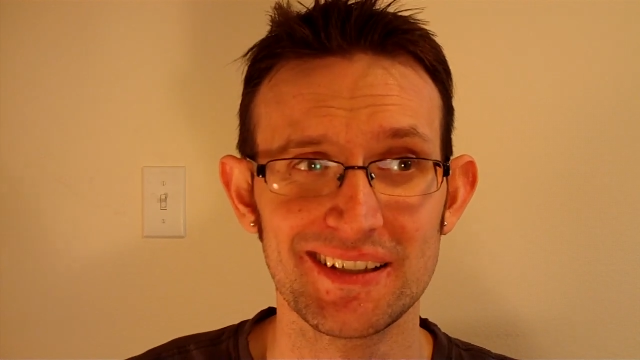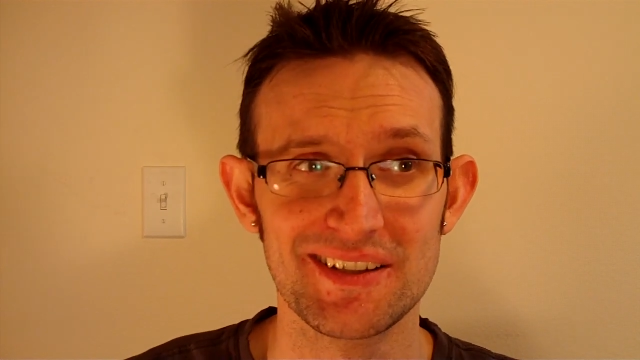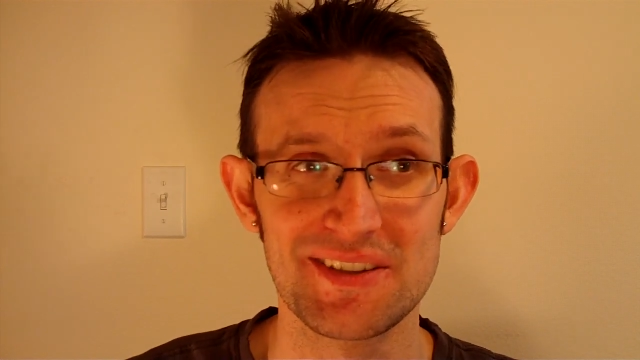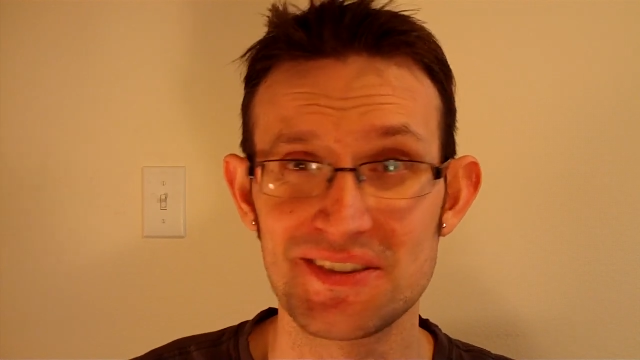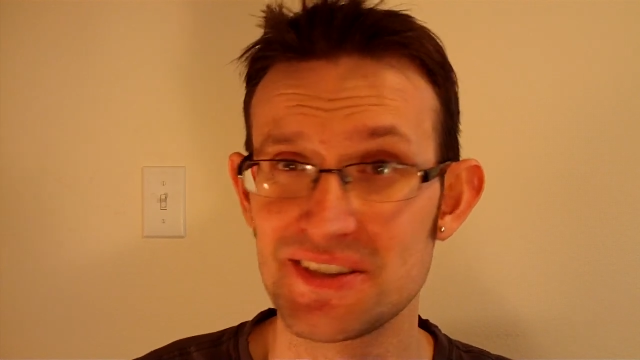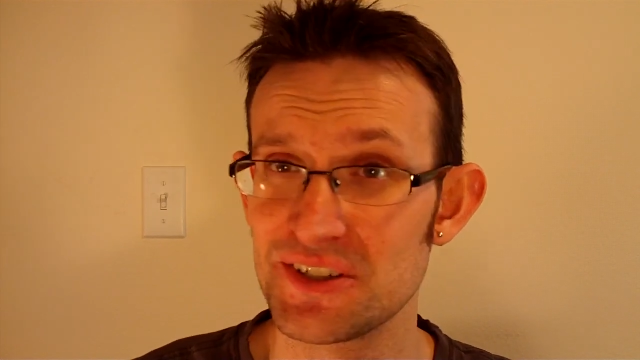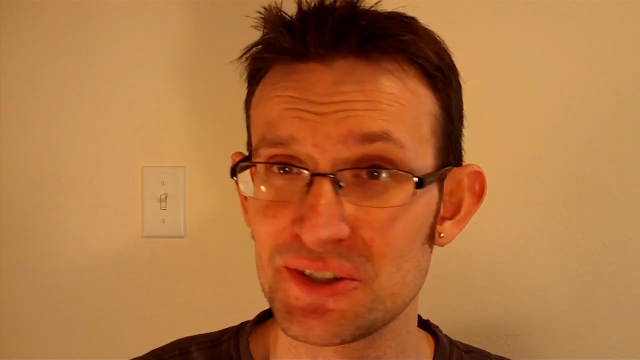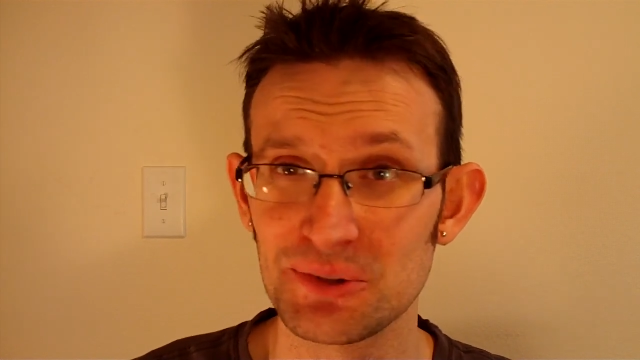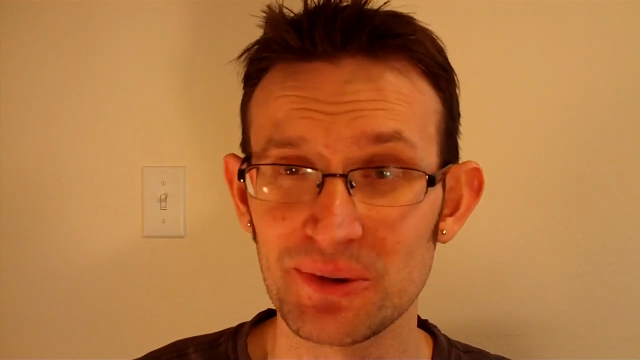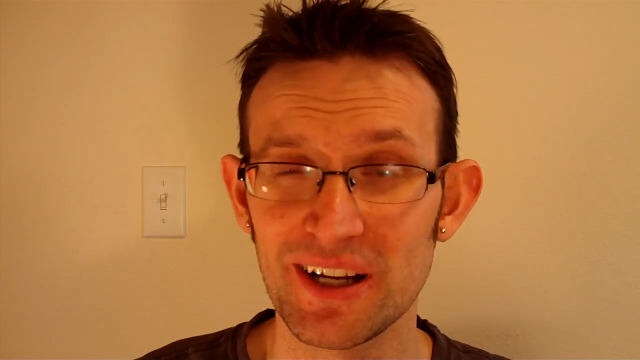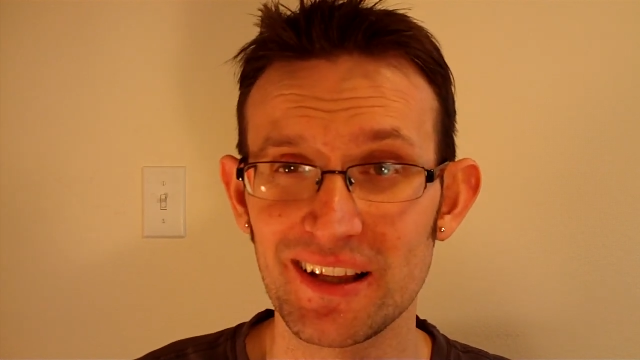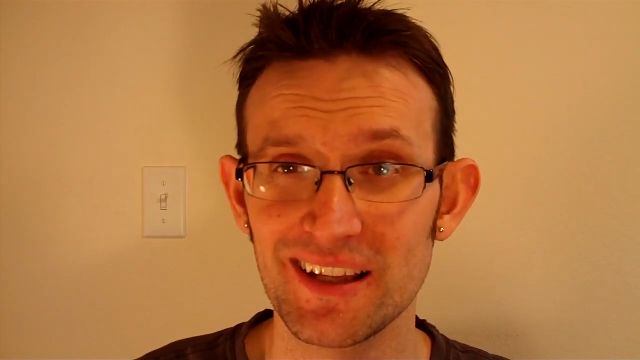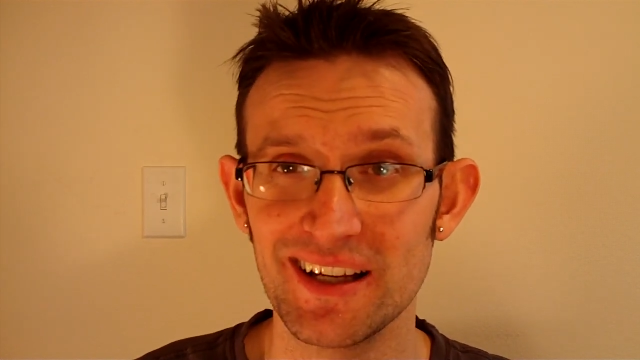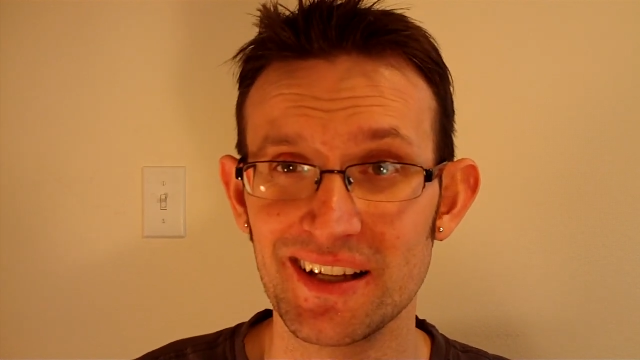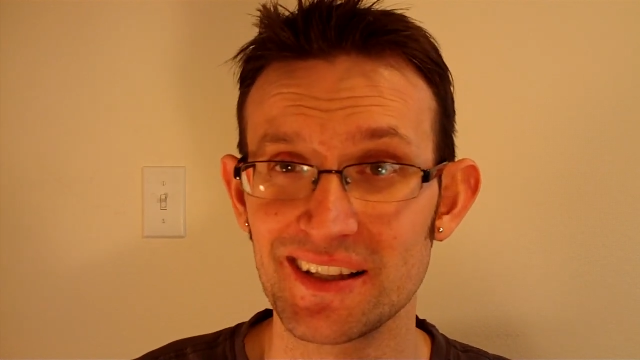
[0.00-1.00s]

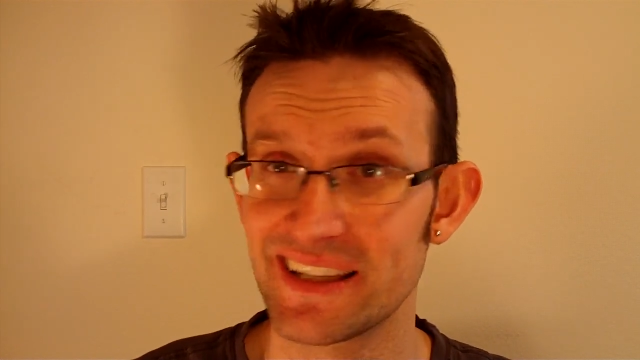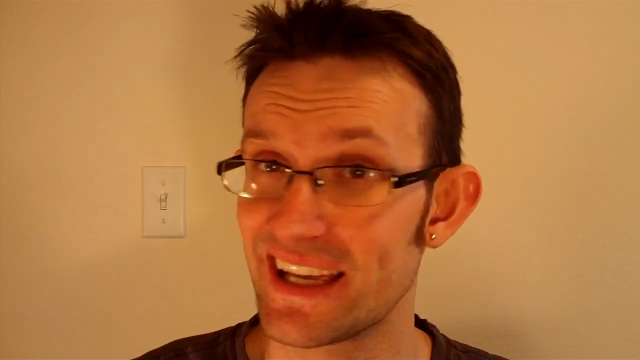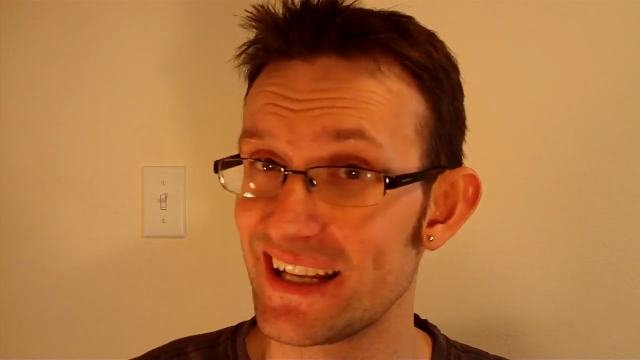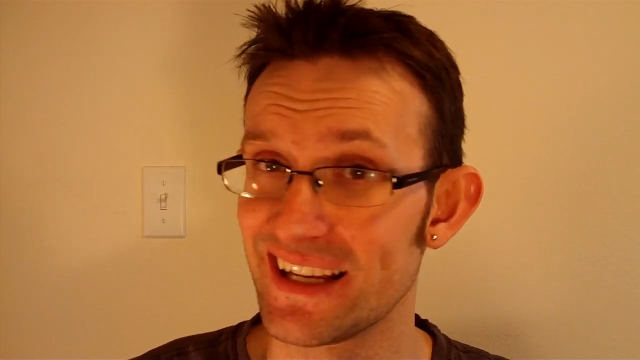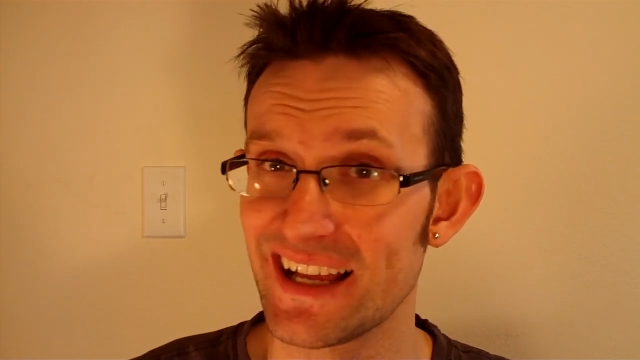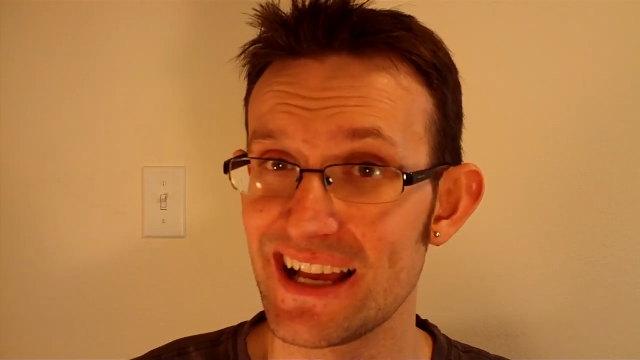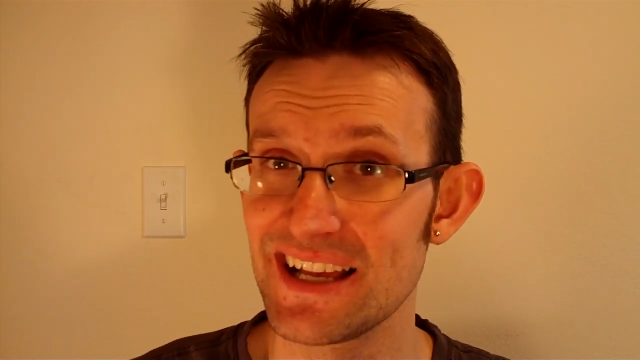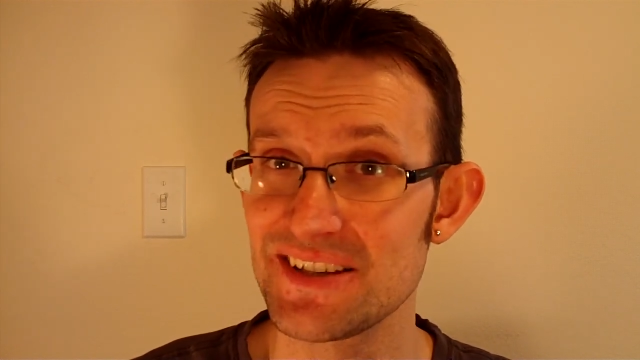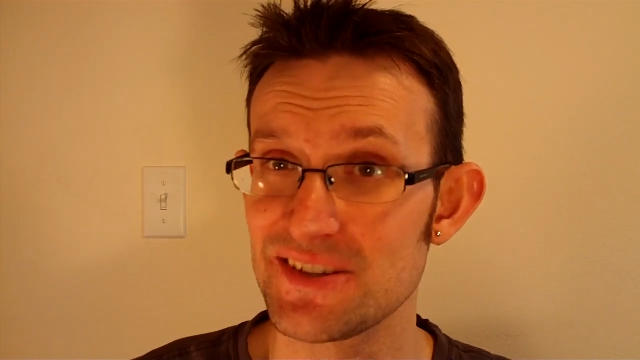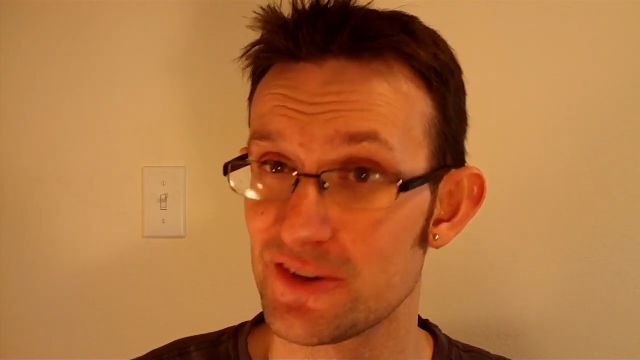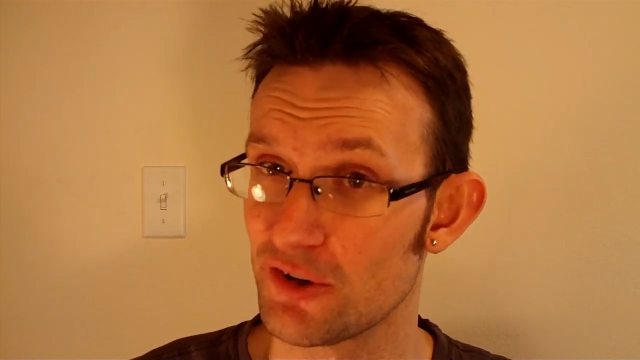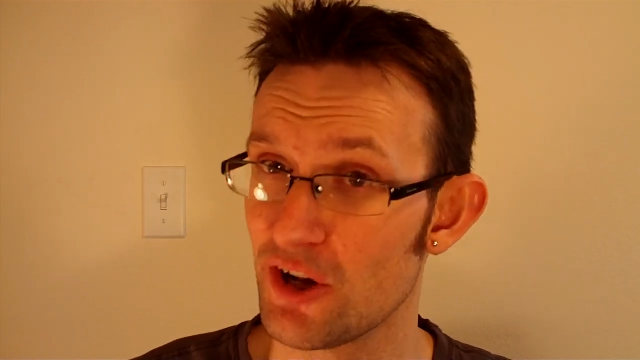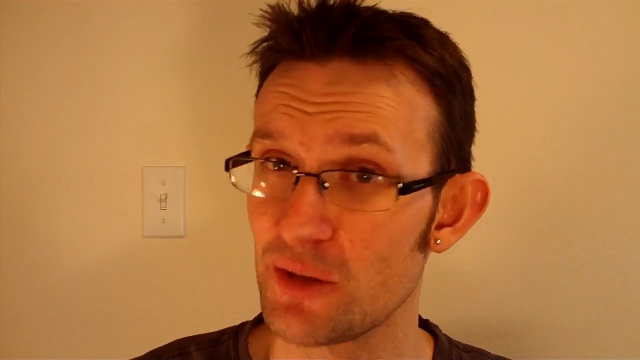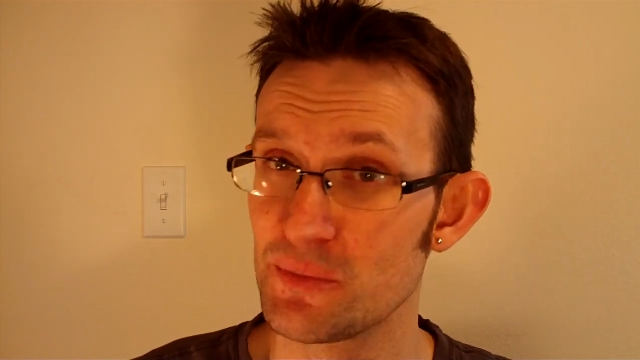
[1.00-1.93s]
Cinderella. Get it, guys? They're